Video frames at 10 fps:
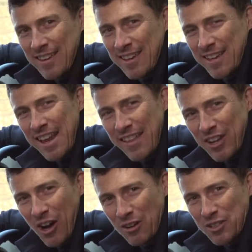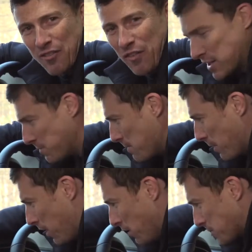You can connect the car to your phone's
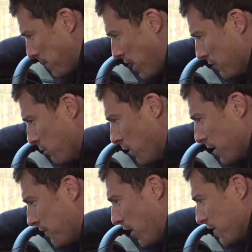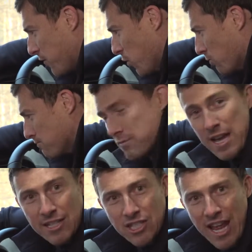mobile hotspot over Wi-Fi for
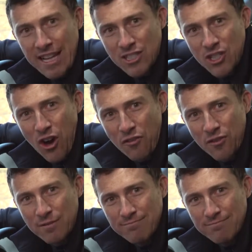internet stuff.